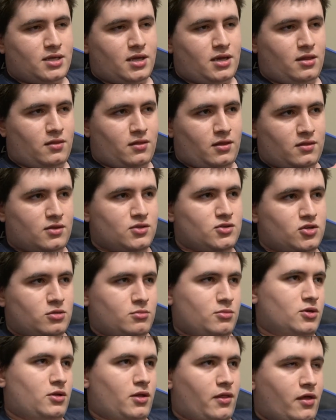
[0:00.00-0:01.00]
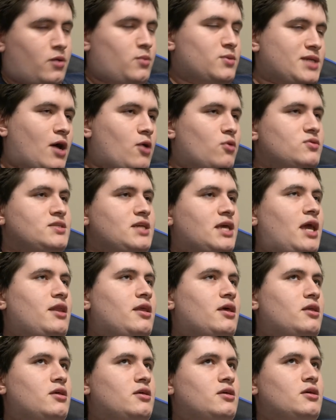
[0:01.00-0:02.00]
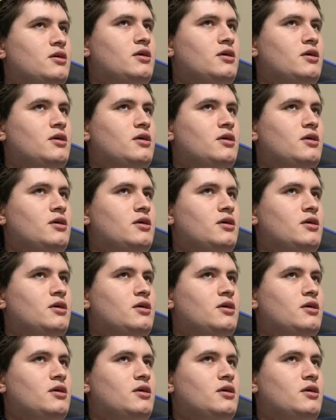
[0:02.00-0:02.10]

I didn't think the terminal, I thought it was outdated.